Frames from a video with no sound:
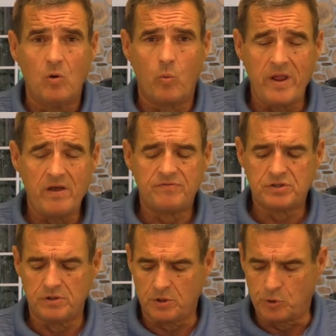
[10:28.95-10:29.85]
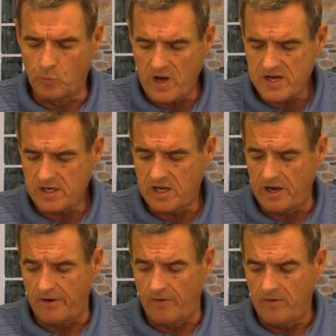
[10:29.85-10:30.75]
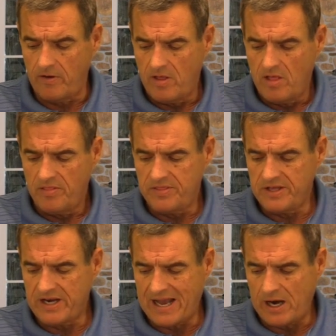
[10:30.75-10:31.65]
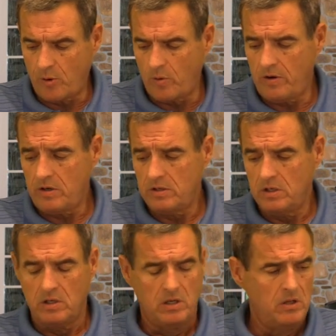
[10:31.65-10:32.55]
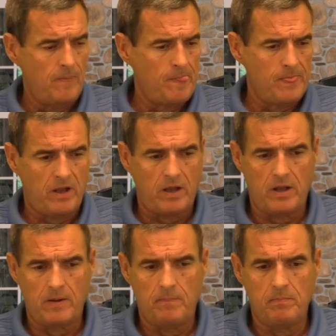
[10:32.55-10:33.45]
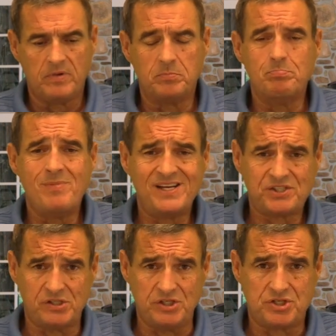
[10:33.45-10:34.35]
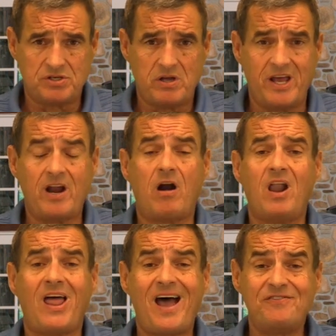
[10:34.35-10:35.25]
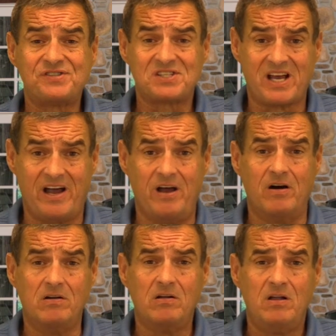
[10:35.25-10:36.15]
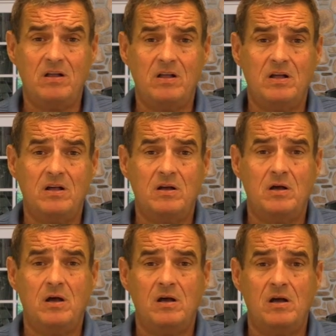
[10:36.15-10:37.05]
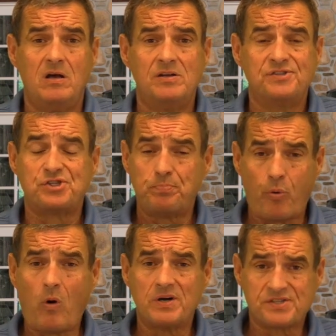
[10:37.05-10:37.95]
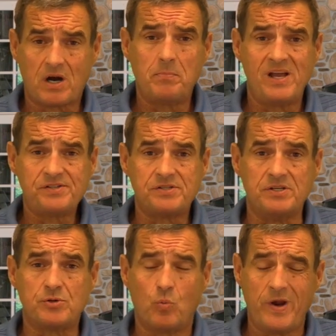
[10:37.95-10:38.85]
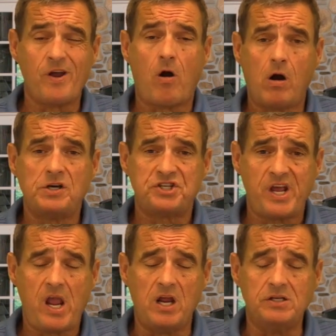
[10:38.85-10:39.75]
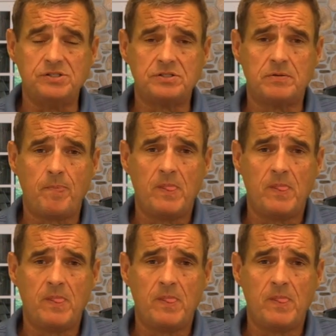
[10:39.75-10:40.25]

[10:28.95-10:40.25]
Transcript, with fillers: We have took great care that our uh, message and our lifestyle supports our message. We are changed.